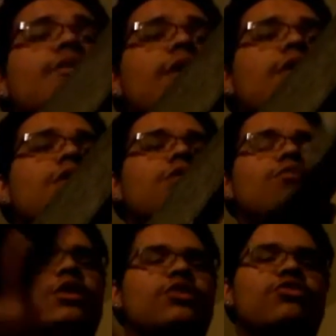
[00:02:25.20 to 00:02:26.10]
pretty well.
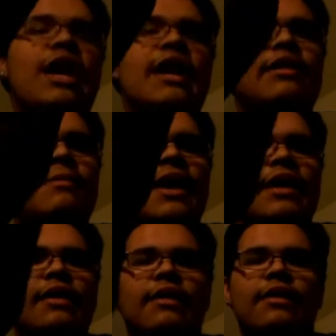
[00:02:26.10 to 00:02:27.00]
One crack in the
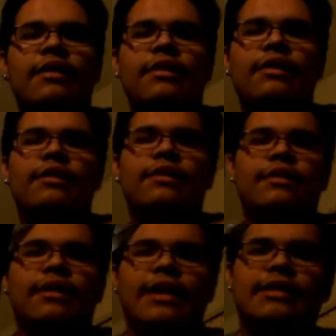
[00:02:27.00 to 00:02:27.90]
back.
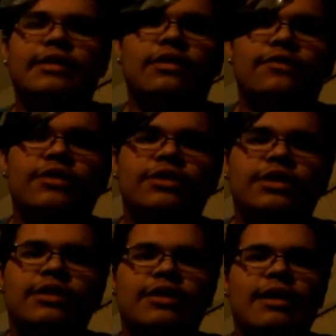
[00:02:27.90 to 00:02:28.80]
Can't tell if you can
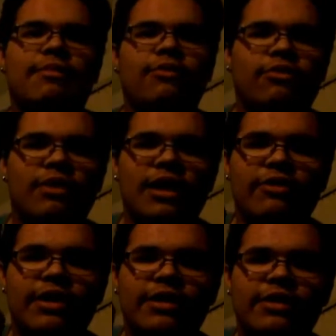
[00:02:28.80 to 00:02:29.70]
see it. Yep,
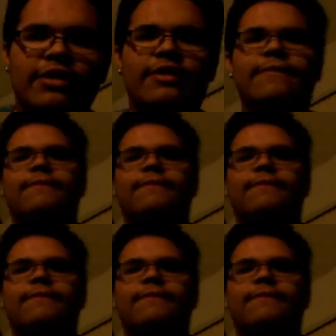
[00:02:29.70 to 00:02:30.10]
crack right here.